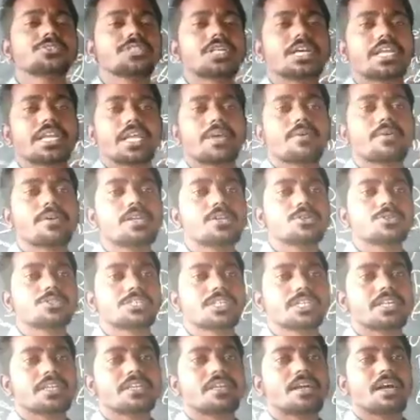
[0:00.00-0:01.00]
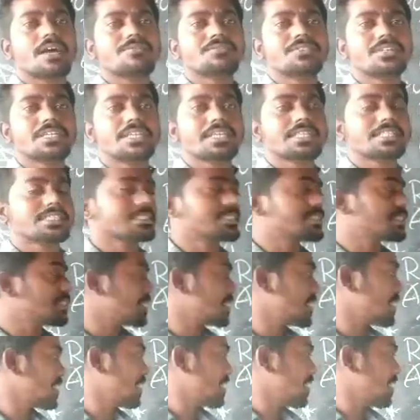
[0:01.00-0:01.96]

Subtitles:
the revolution of the earth.